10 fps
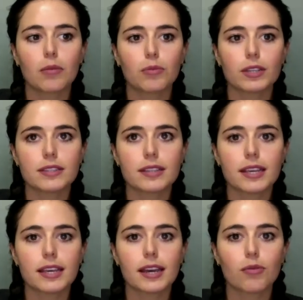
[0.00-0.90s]
We
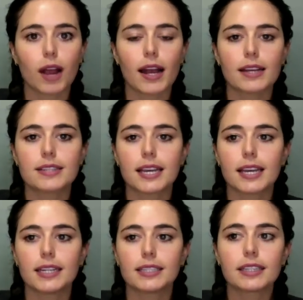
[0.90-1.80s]
see a rise
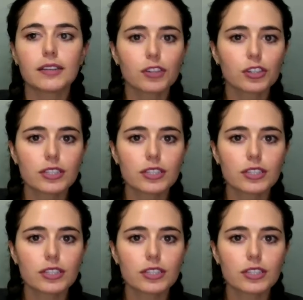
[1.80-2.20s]
in liver